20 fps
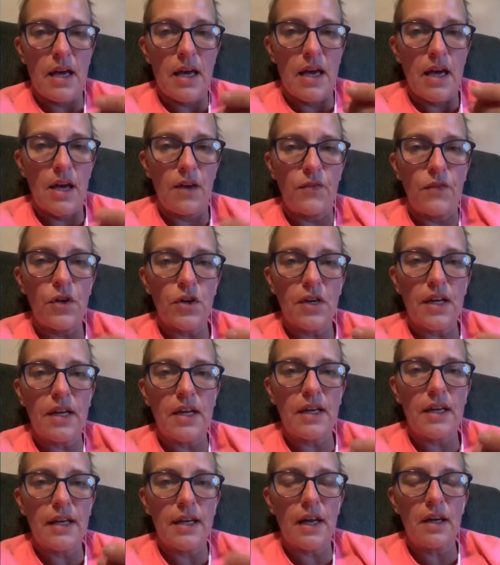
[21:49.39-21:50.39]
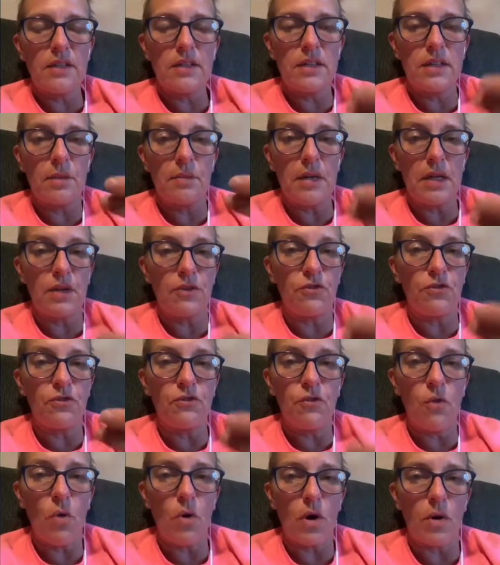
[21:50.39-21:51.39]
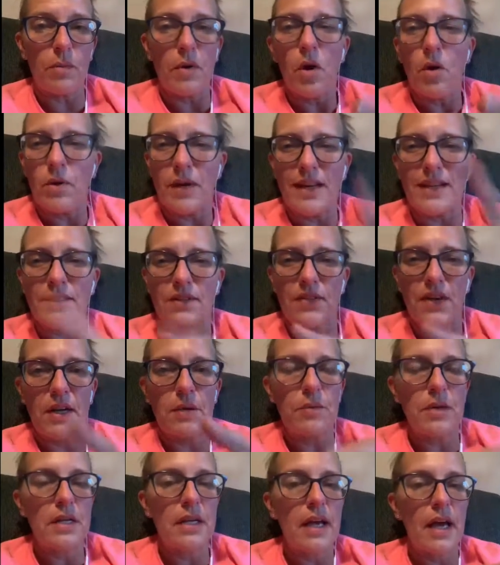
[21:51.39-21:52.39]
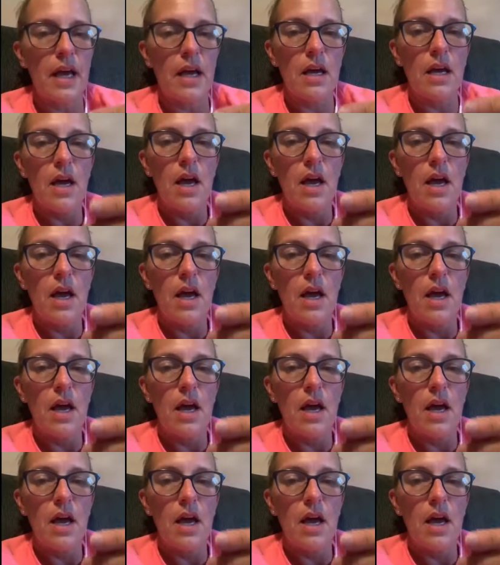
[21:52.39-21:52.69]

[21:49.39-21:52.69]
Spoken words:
if you're getting calcium in a form, it is vitamin K,